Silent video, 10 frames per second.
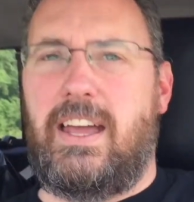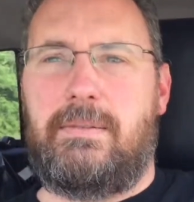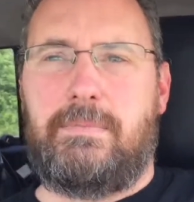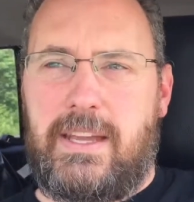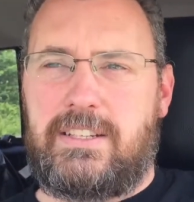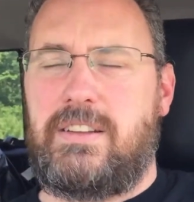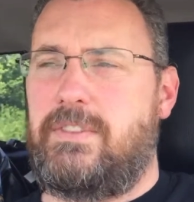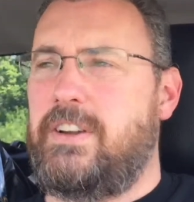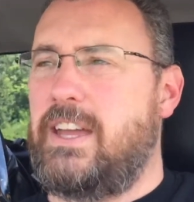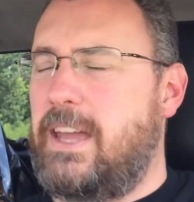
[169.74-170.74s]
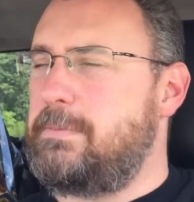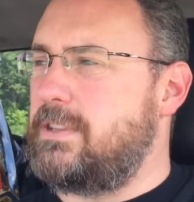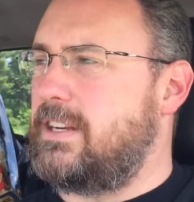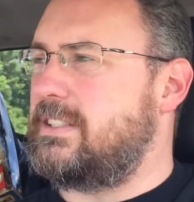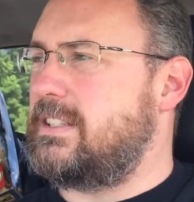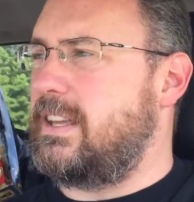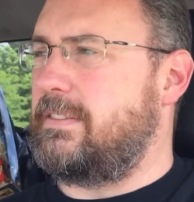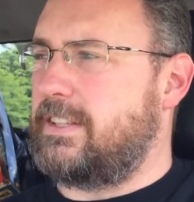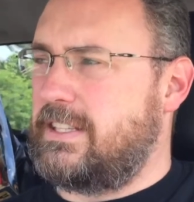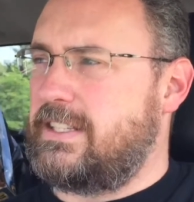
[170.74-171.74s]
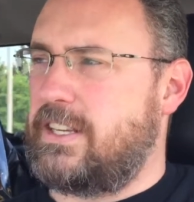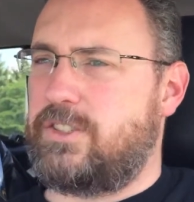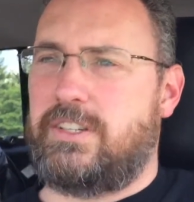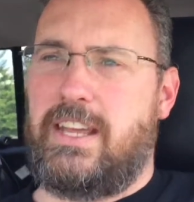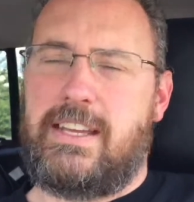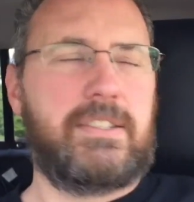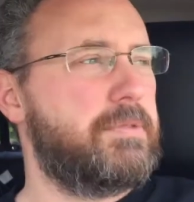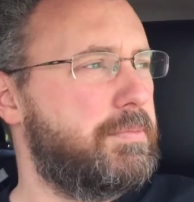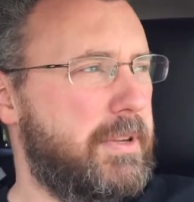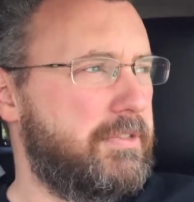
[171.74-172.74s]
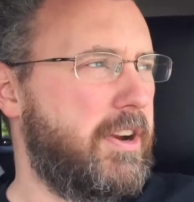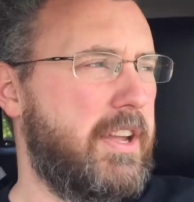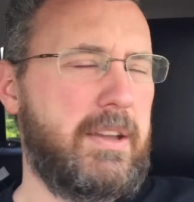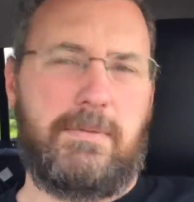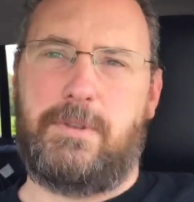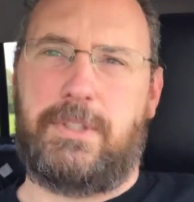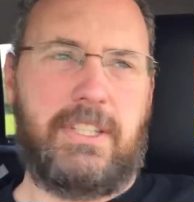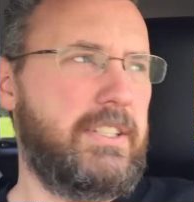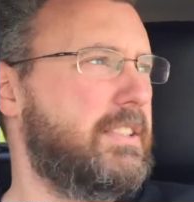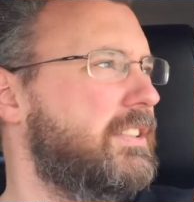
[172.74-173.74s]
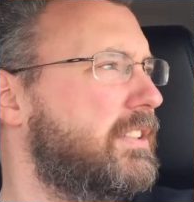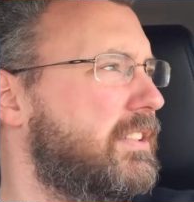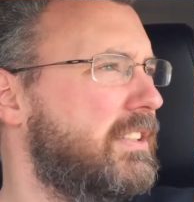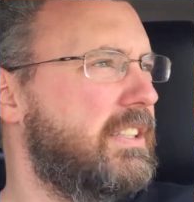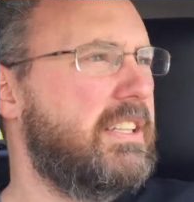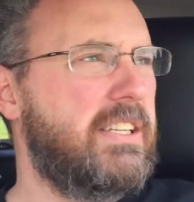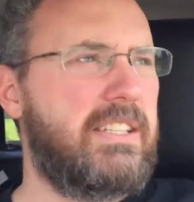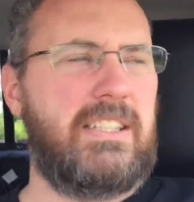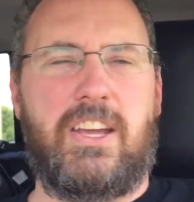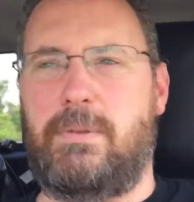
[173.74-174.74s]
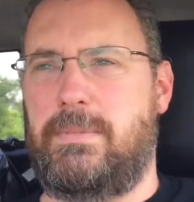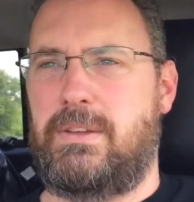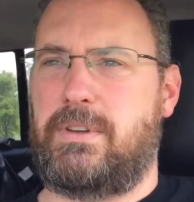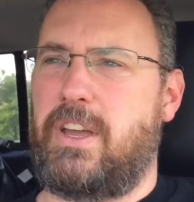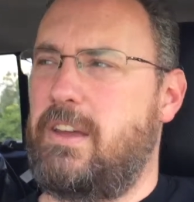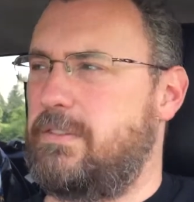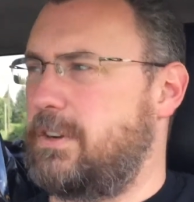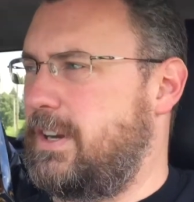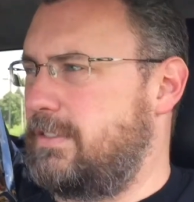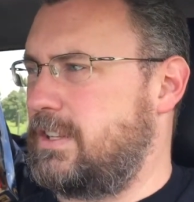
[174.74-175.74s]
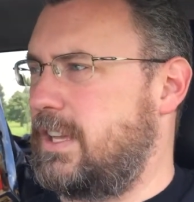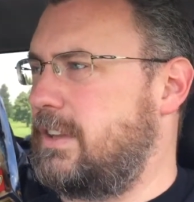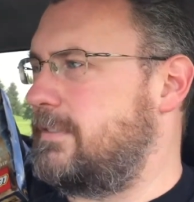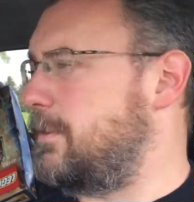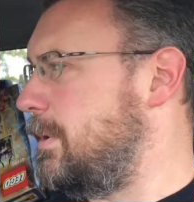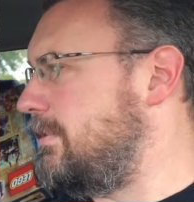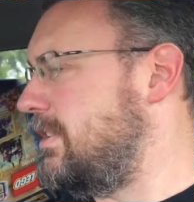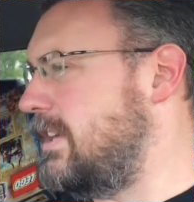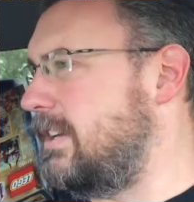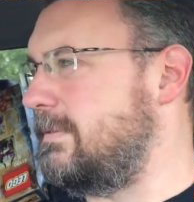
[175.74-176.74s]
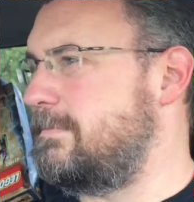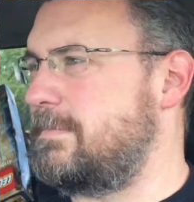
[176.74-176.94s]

I'm actually very happy that it's uh, this extra day has been very helpful to help me recover and everything from everything.